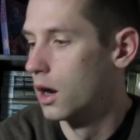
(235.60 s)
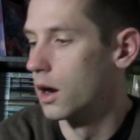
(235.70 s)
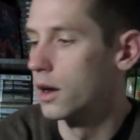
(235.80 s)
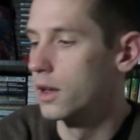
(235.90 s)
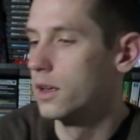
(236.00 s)

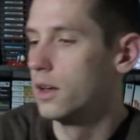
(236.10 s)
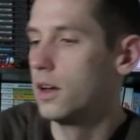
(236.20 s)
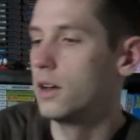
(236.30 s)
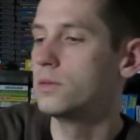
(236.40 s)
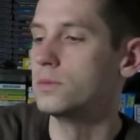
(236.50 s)
Alright.
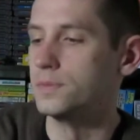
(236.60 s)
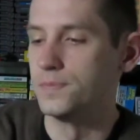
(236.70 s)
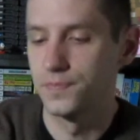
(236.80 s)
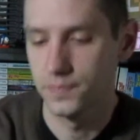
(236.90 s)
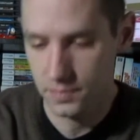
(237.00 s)

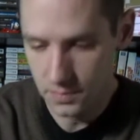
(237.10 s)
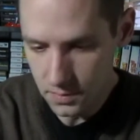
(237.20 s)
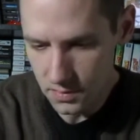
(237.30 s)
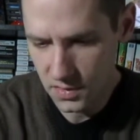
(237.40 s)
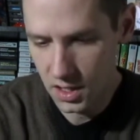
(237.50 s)

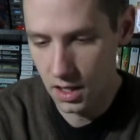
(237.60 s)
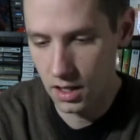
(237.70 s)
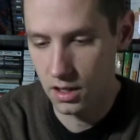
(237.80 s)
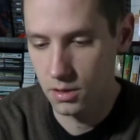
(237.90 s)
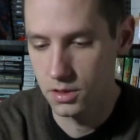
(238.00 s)
And
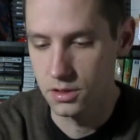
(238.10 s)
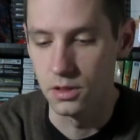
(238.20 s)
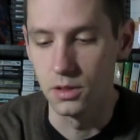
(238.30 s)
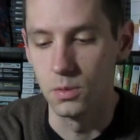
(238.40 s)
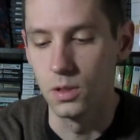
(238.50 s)
I went to
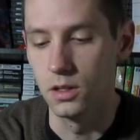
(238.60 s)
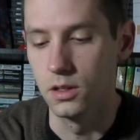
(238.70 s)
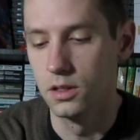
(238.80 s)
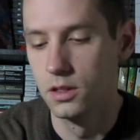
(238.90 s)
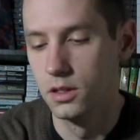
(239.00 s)

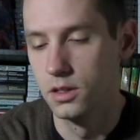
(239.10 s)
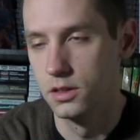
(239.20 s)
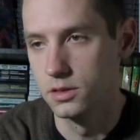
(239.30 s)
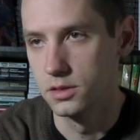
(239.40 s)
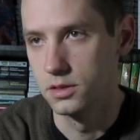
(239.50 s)
Goodwill
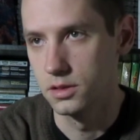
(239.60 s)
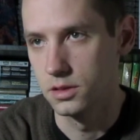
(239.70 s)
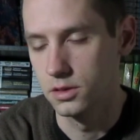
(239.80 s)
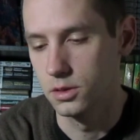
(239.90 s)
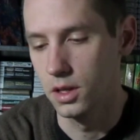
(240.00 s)

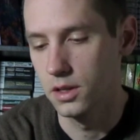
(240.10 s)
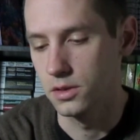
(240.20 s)
2 days